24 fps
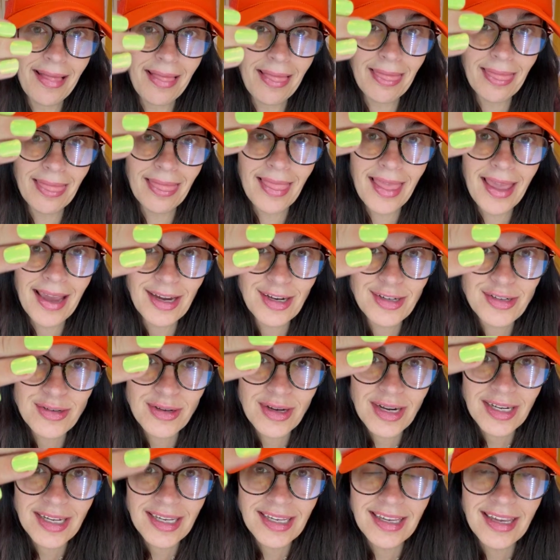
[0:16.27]

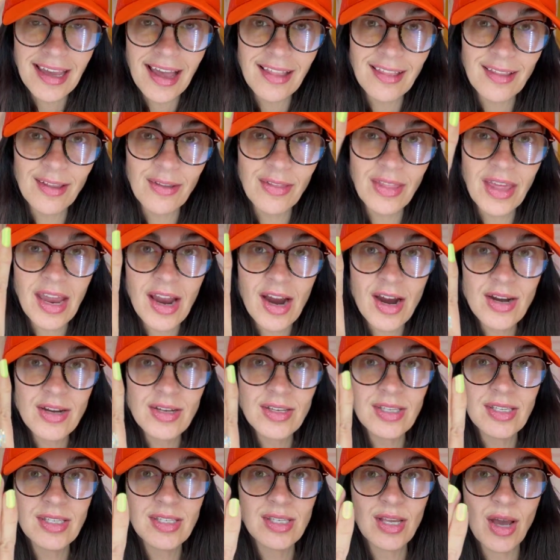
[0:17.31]
Electric yellow. They are
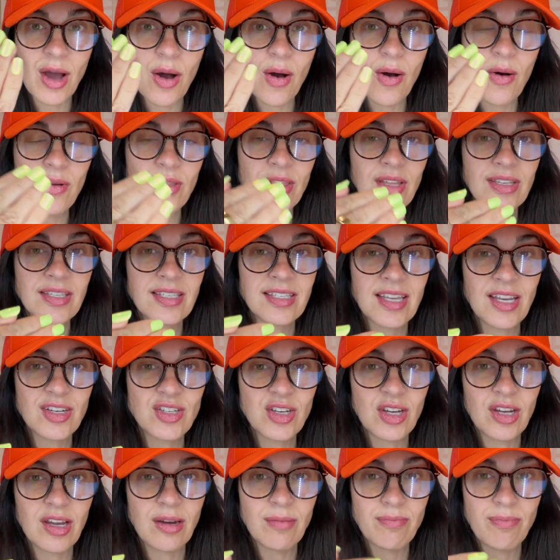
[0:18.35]
so, this is
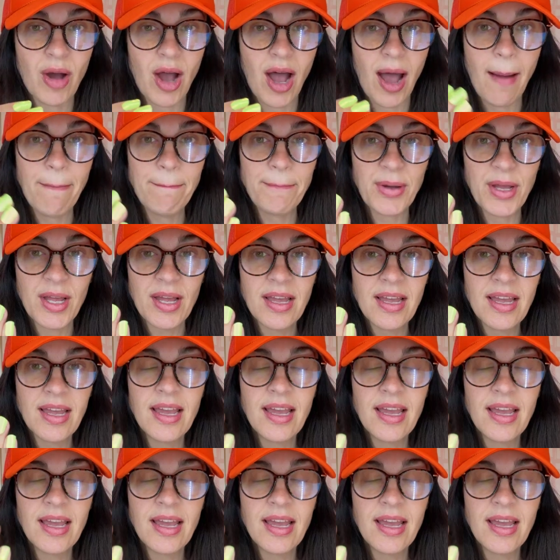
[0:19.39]
such a good pop.